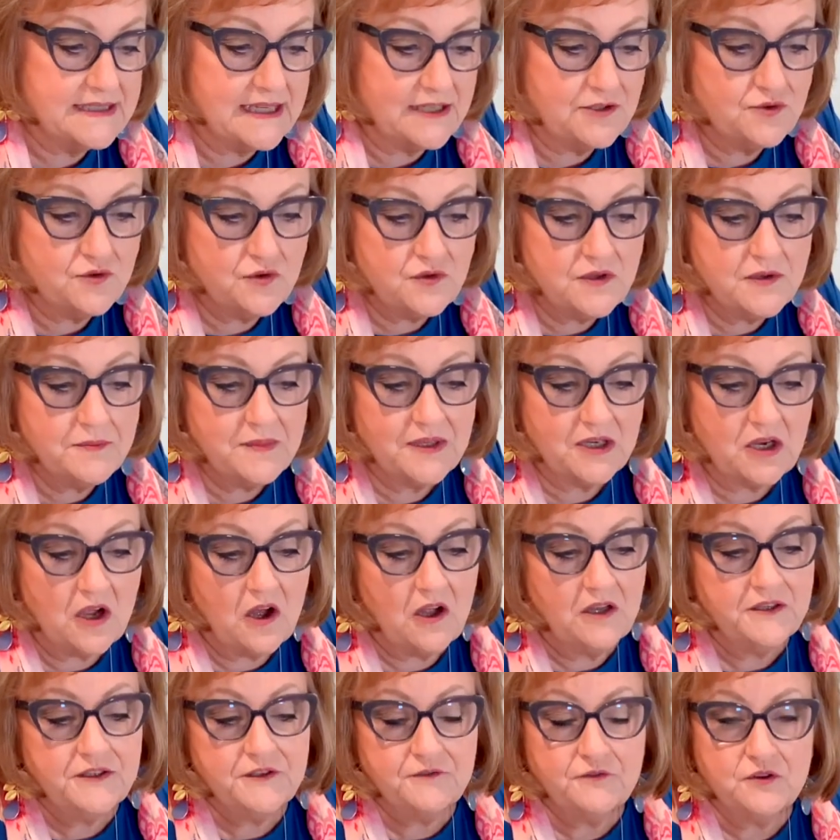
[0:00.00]
I drew them in
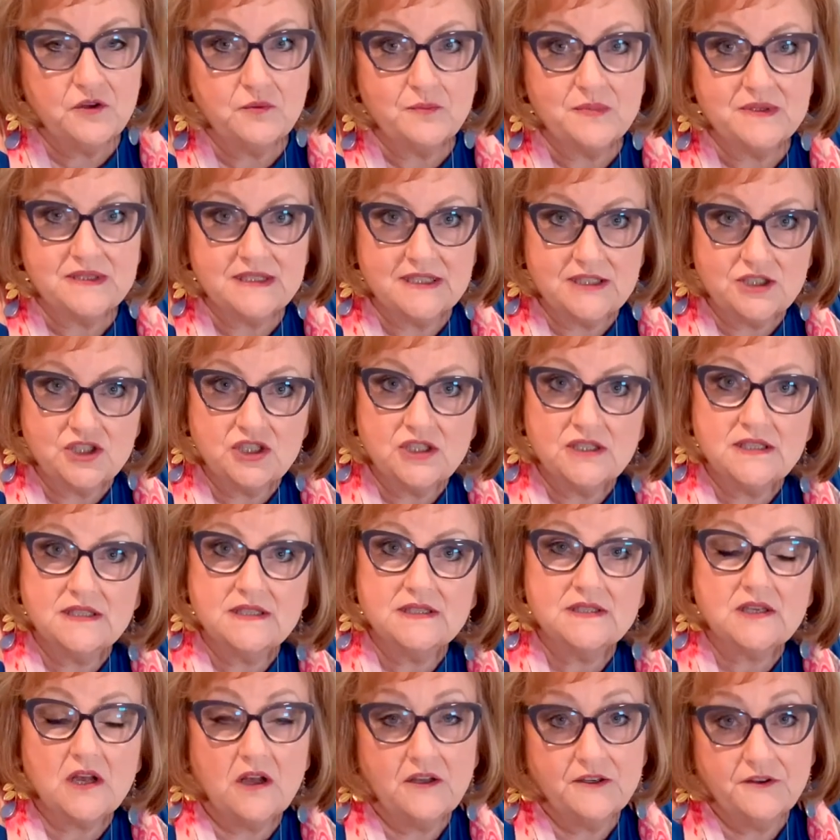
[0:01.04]
all different
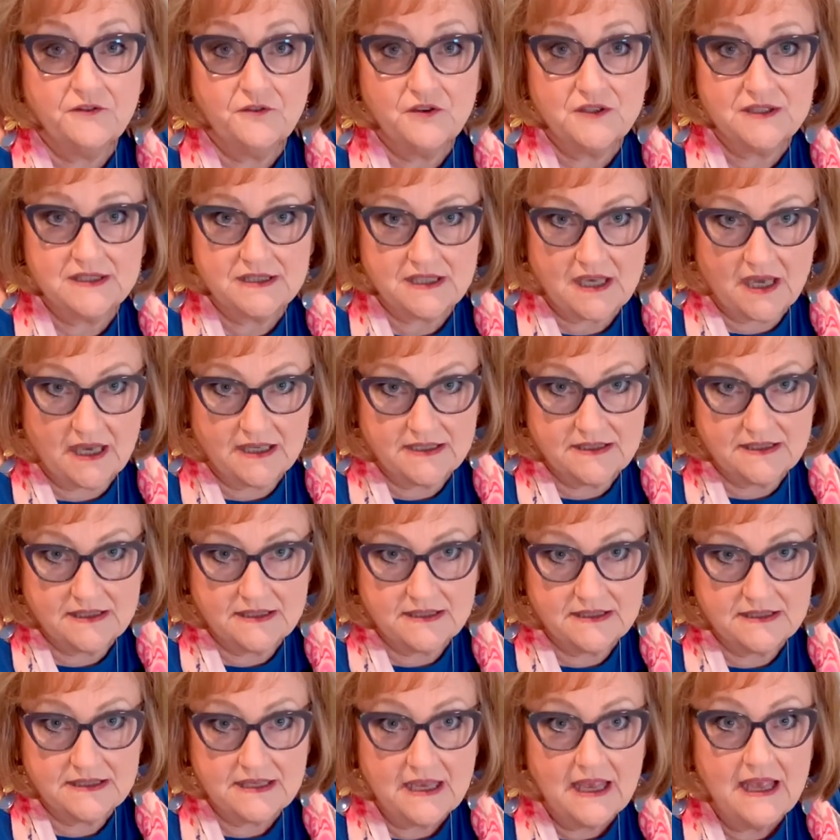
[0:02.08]
positions, all different
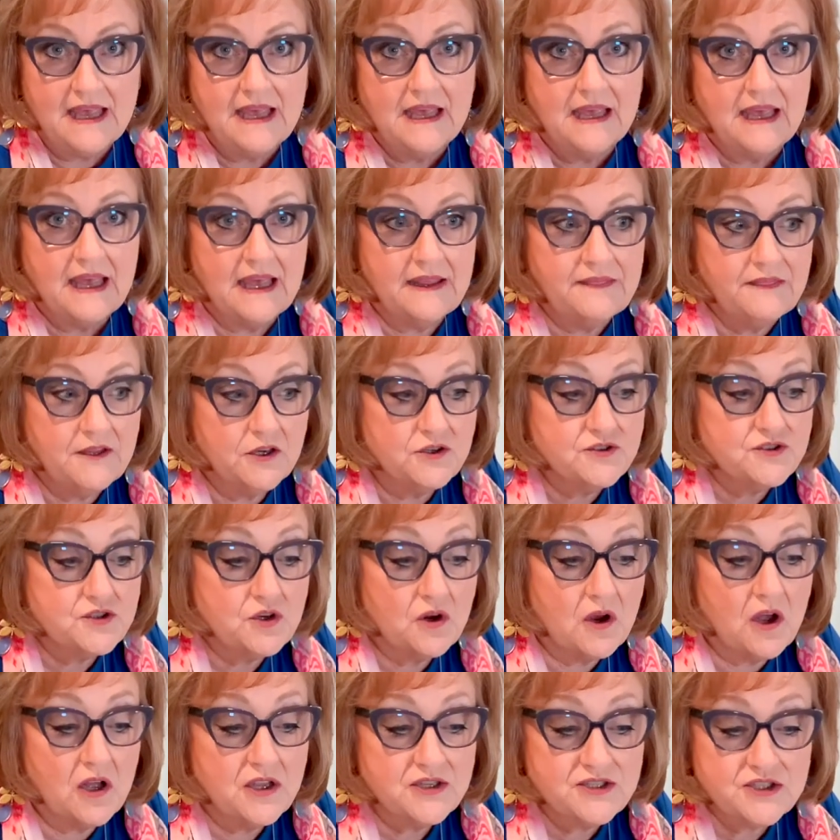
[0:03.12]
sizes, and those
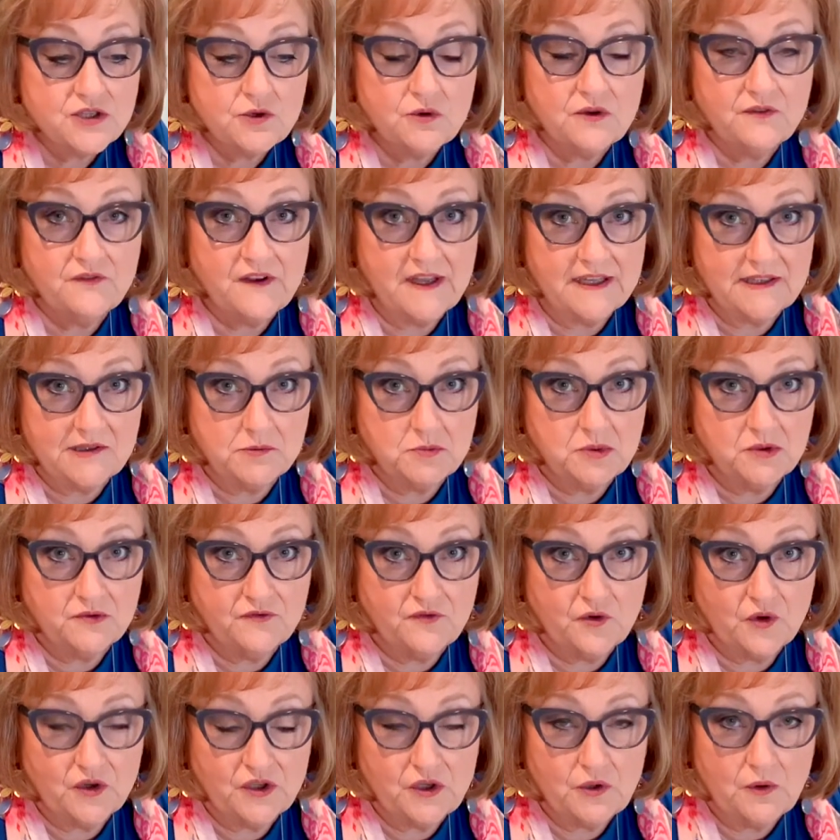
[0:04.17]
are also available
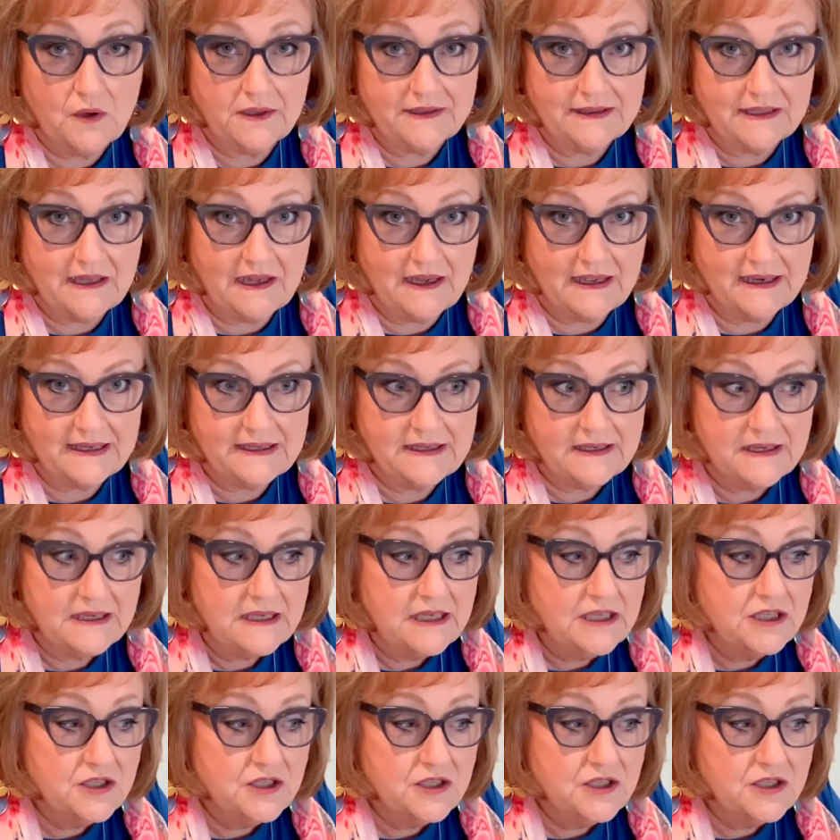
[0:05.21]
for you online.